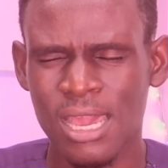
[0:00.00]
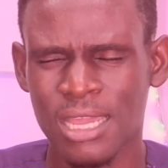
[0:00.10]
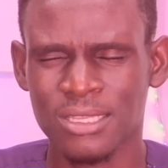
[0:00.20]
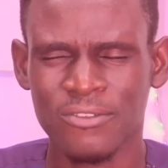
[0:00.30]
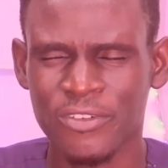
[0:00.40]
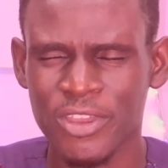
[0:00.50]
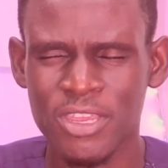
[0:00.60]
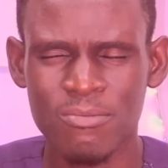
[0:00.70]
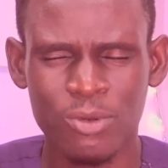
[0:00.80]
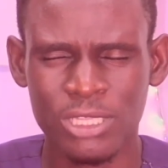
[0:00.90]
another
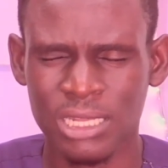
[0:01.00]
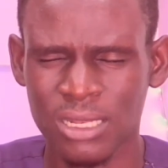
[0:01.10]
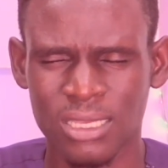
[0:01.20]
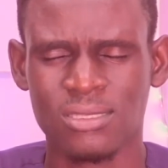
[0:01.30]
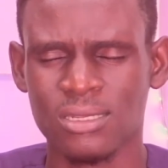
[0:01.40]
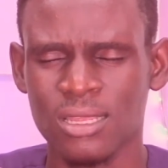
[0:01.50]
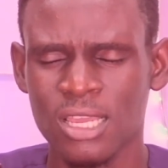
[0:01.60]
very important lesson